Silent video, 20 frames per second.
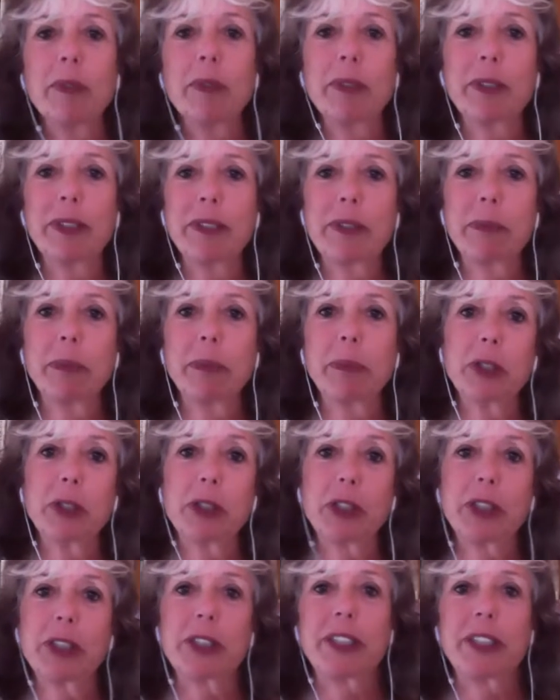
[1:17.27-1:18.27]
We'll
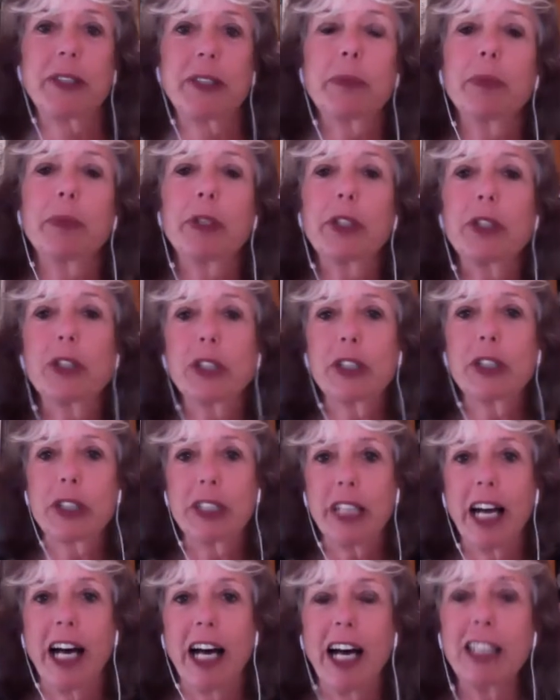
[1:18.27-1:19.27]
just
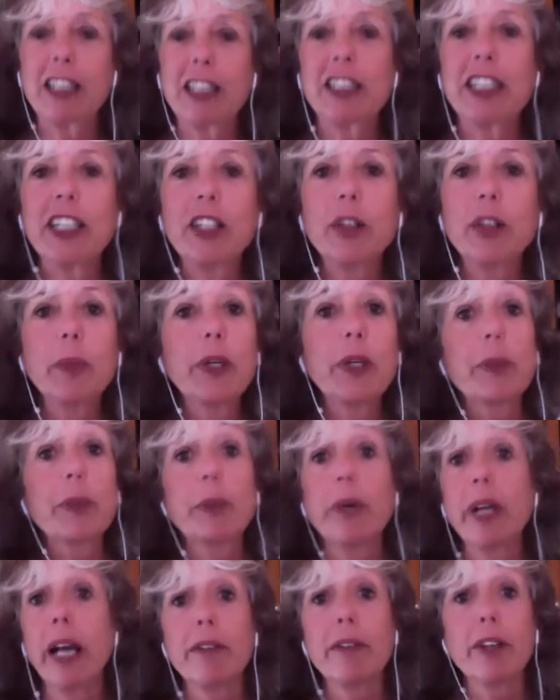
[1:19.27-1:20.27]
deal with
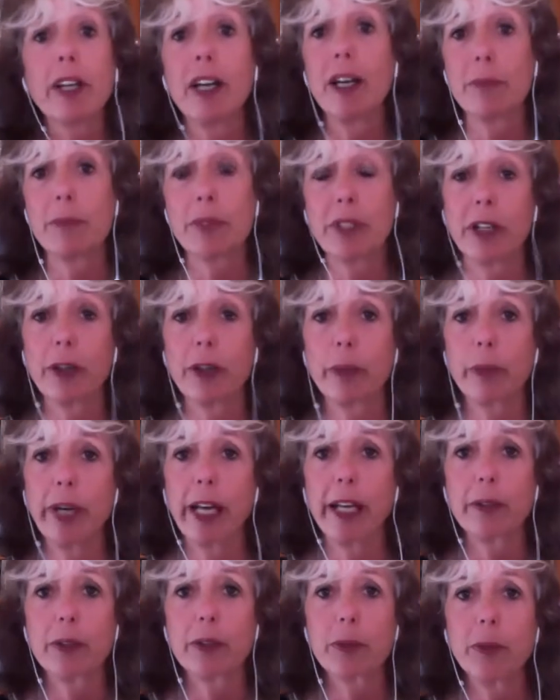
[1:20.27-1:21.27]
whatever comes our
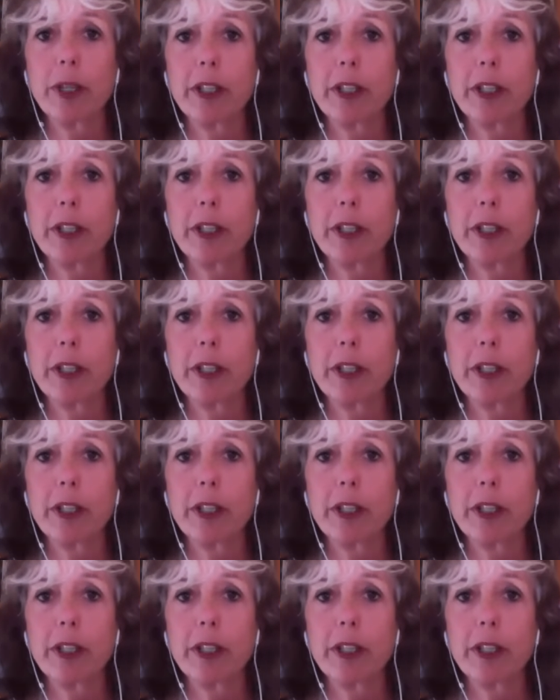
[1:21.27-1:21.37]
way. It's one